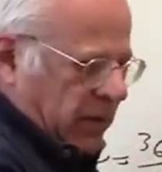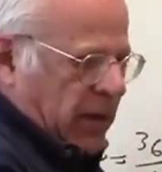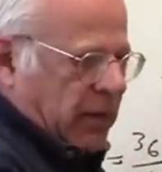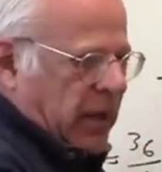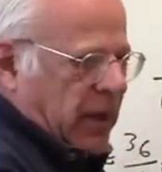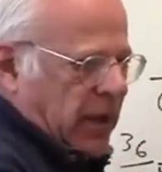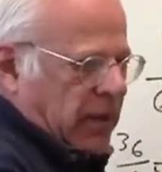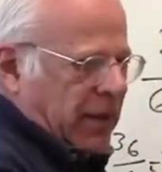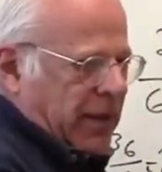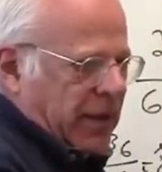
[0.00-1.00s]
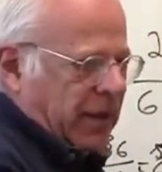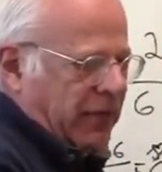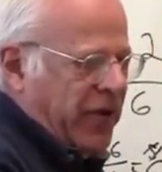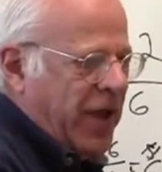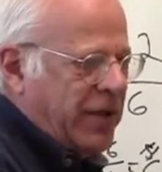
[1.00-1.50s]
uh,
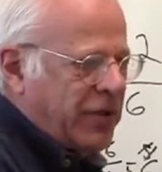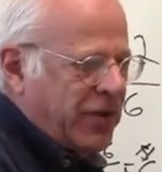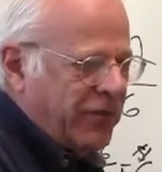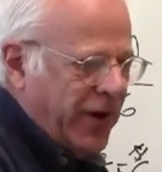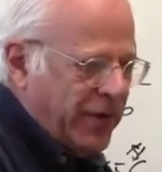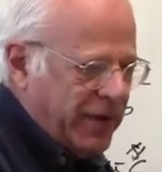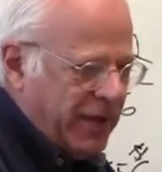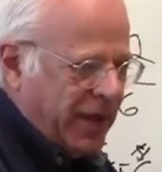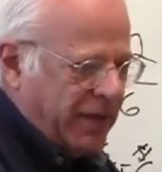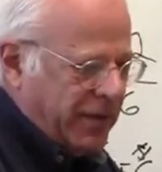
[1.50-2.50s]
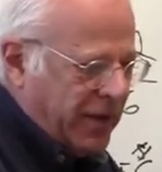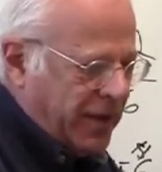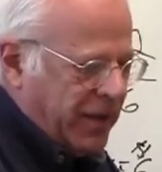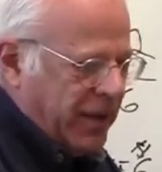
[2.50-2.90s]
the, the very uh, uh,